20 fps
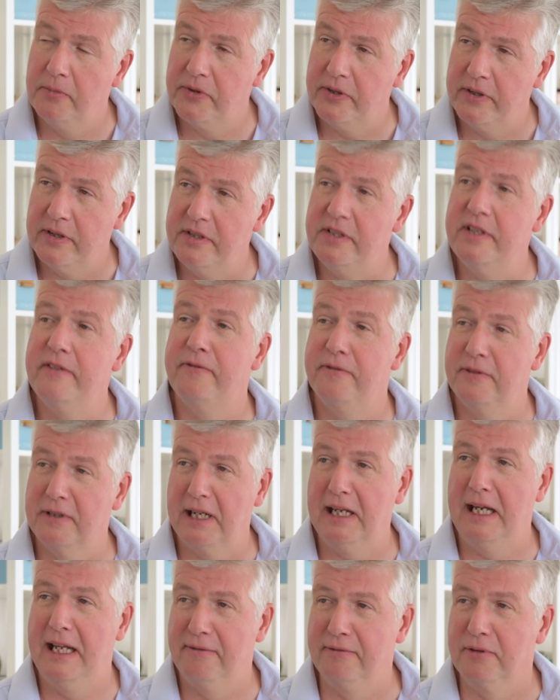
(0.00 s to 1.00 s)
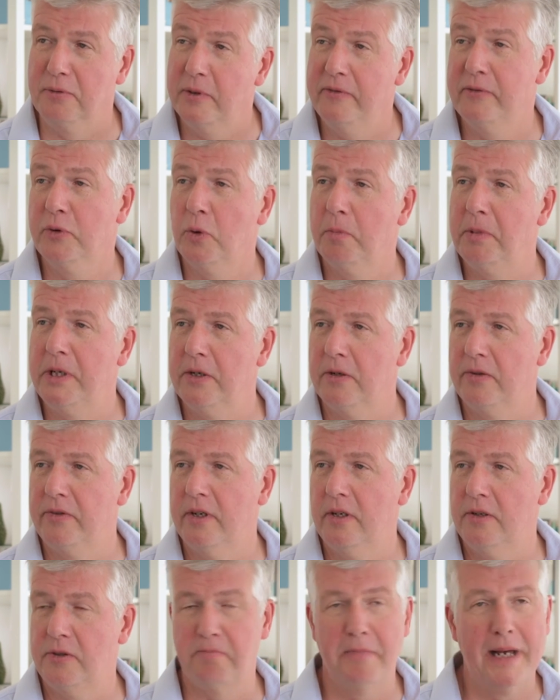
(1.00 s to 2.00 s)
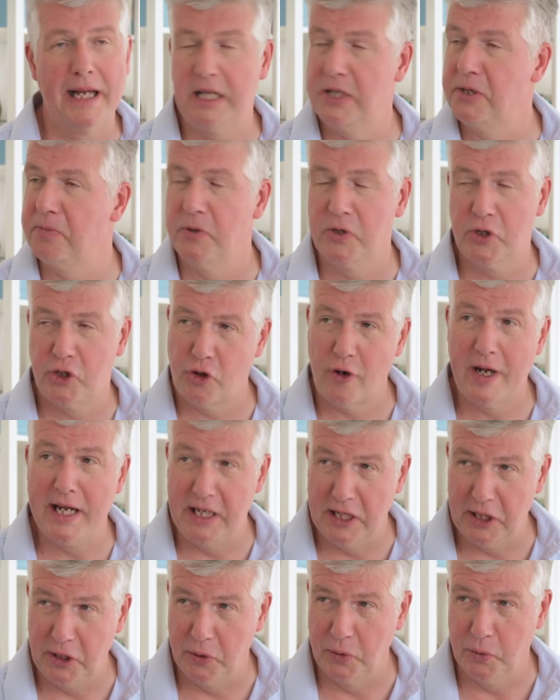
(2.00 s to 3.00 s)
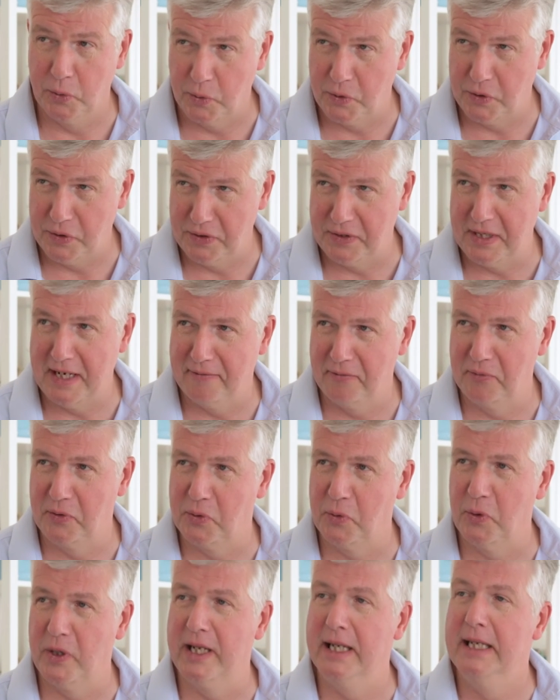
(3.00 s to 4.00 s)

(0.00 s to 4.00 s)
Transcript: comes in a different level. We've all been on those management training courses, haven't